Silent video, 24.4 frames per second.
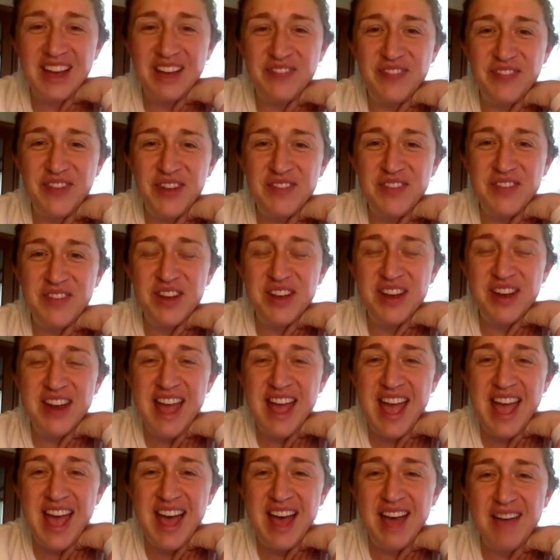up from your
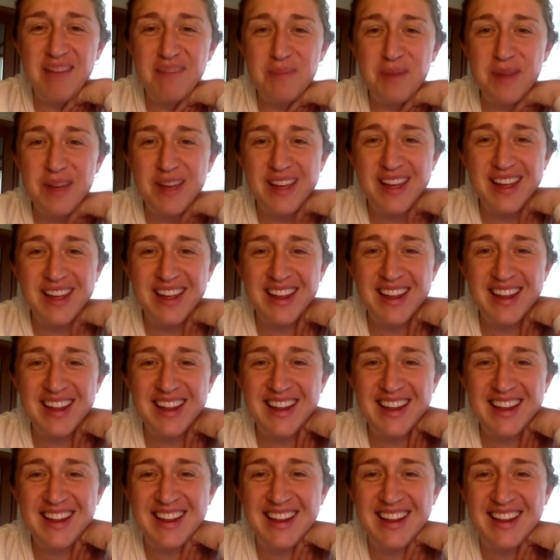nap?
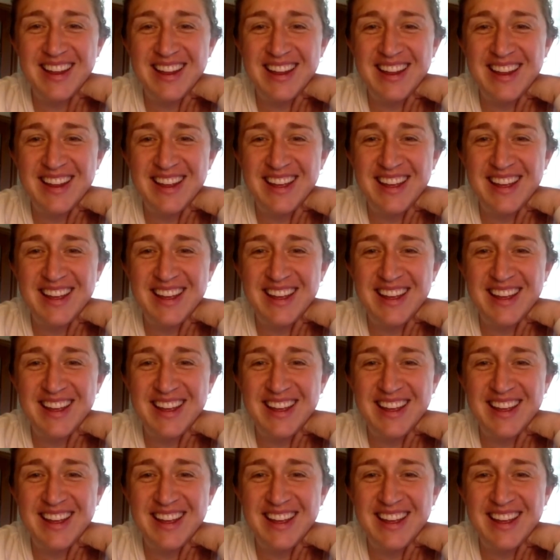Yeah.